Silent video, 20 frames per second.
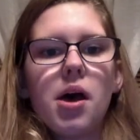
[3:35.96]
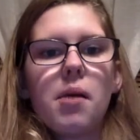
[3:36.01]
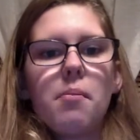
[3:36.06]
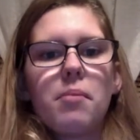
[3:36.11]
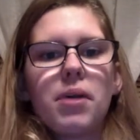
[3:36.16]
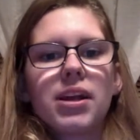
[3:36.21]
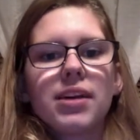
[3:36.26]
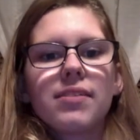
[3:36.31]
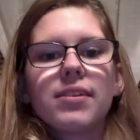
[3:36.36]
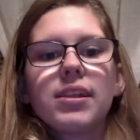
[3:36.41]

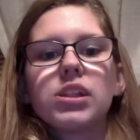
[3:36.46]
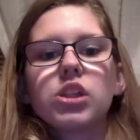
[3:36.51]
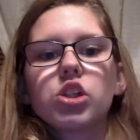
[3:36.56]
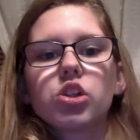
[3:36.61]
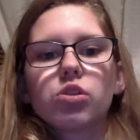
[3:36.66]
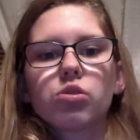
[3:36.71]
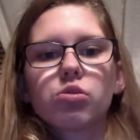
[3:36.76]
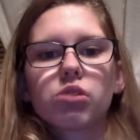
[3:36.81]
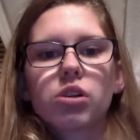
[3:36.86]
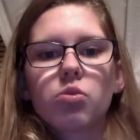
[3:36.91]
Many of these
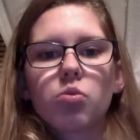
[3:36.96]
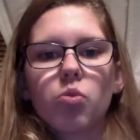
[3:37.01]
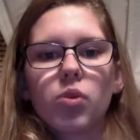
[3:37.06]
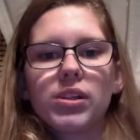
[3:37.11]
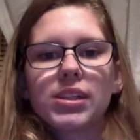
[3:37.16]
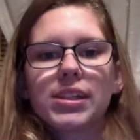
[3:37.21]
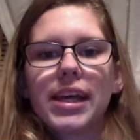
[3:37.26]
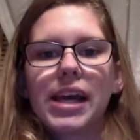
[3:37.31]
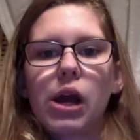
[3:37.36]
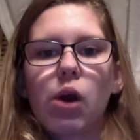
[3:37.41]
children,
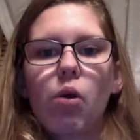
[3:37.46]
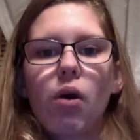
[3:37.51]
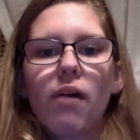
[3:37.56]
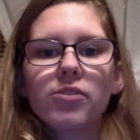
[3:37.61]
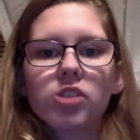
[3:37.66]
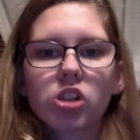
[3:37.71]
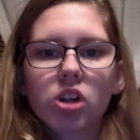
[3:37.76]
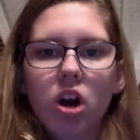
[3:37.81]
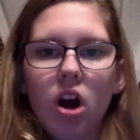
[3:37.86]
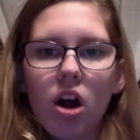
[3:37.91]
once they go off
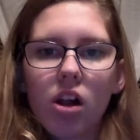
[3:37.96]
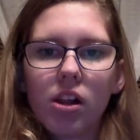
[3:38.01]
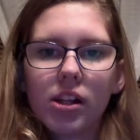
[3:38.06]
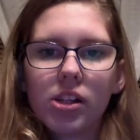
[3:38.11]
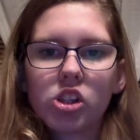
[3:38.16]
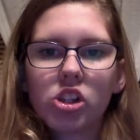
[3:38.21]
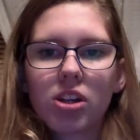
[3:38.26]
to college